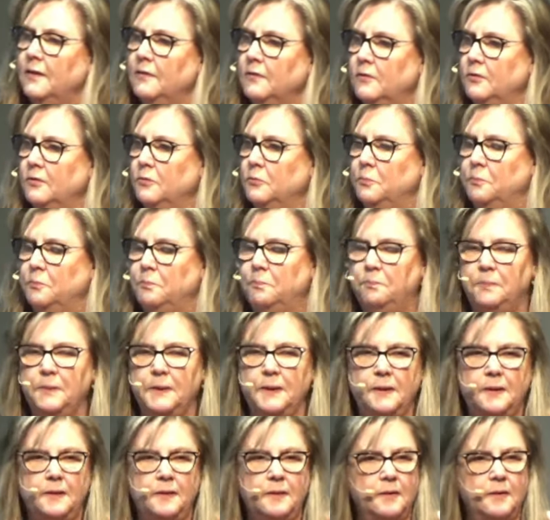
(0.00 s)
to
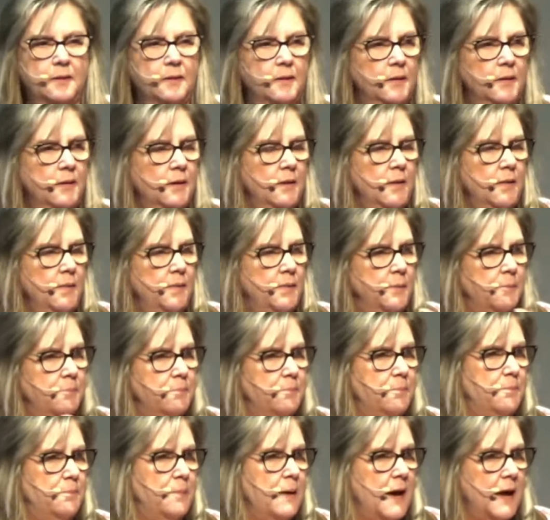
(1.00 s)
be the
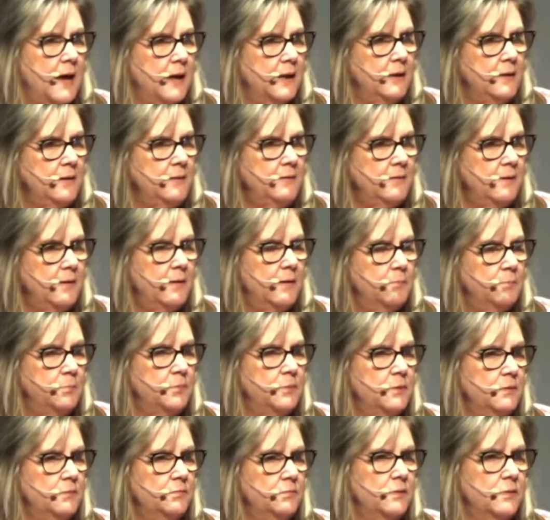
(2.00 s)
body
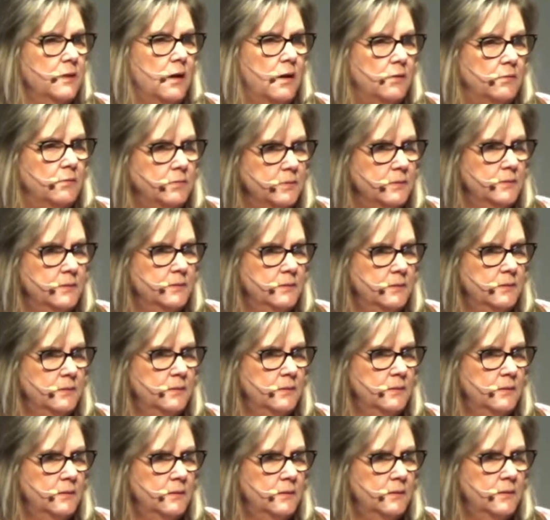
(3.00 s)
temple of love
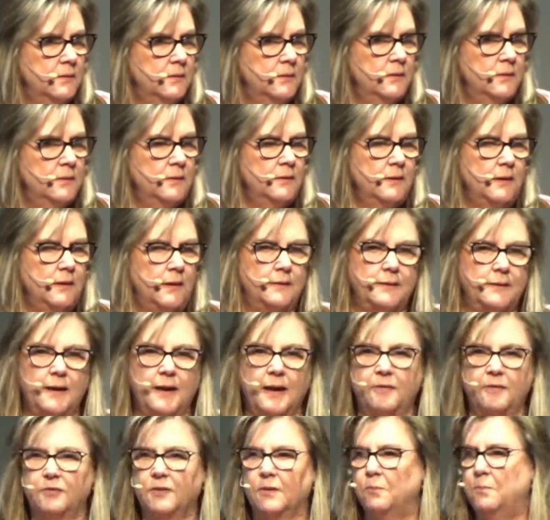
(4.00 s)
and to
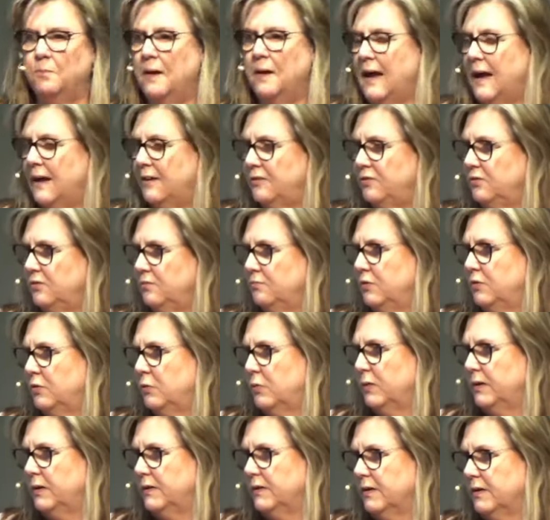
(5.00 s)
have compassion for
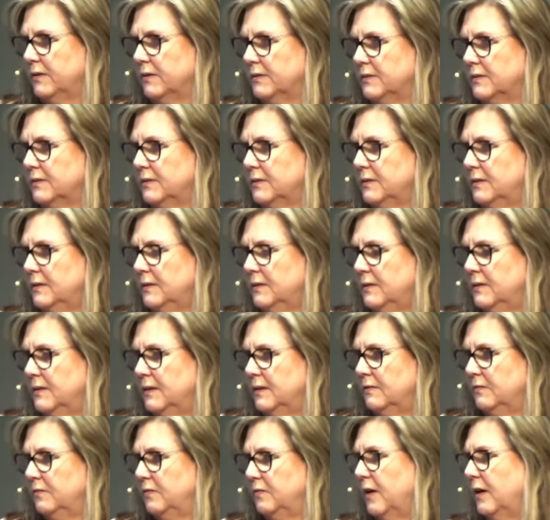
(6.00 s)
one another
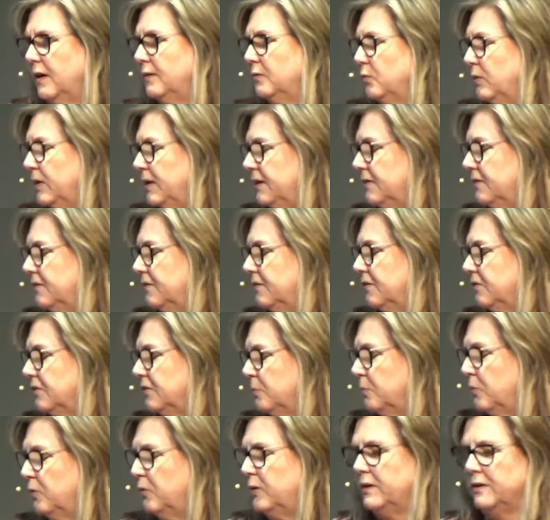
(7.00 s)
and find ways to
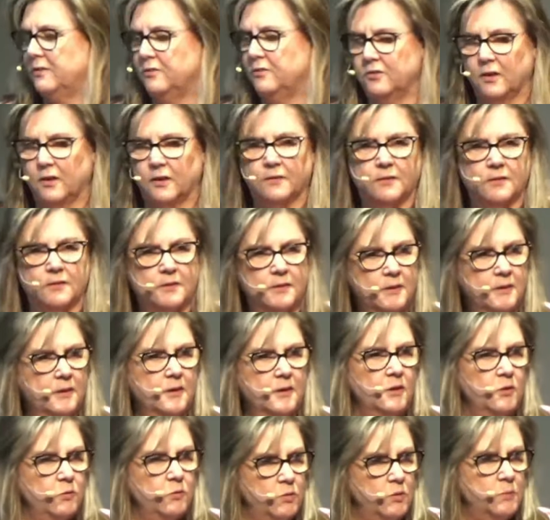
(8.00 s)
support each other,
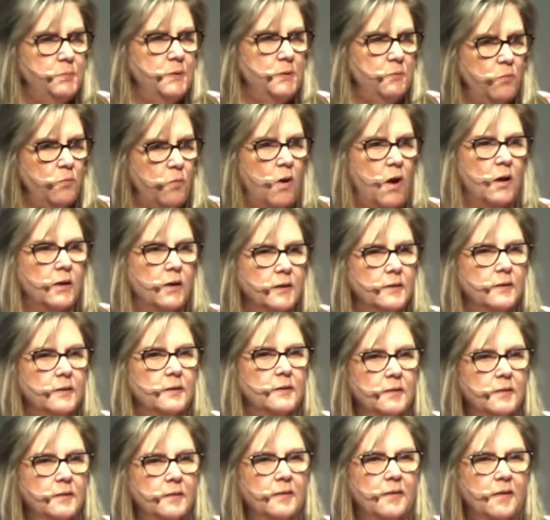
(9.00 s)
we'll be
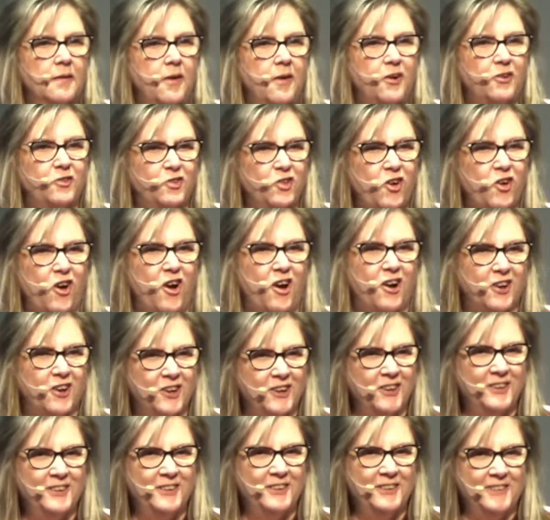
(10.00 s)
walking our
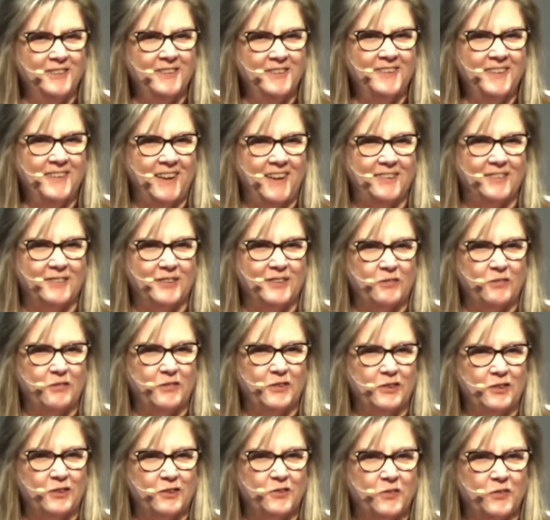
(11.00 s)
talk and
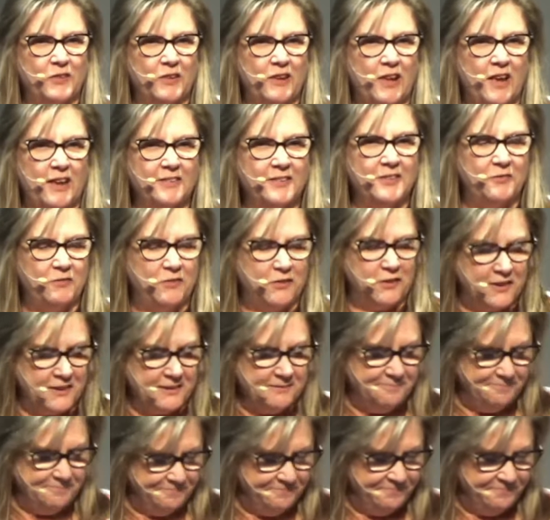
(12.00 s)
living this philosophy.